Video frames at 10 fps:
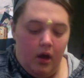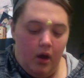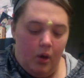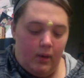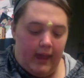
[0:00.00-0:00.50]

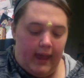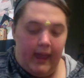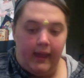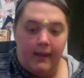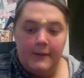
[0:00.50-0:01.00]

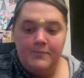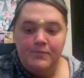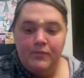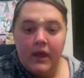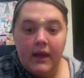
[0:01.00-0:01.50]
Okay,
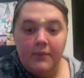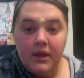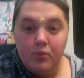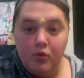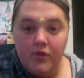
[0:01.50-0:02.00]
and I'm
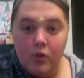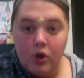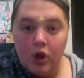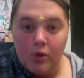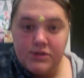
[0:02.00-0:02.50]
gonna move you
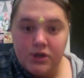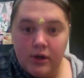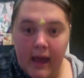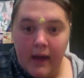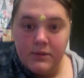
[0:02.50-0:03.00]
closer
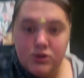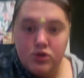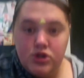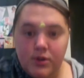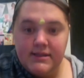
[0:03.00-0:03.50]
now so
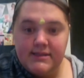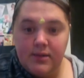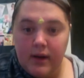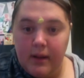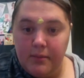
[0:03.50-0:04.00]
that you can see
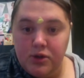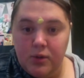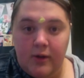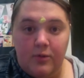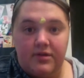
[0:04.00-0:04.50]
what I'm
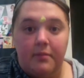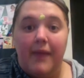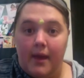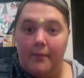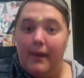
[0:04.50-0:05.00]
doing with the makeup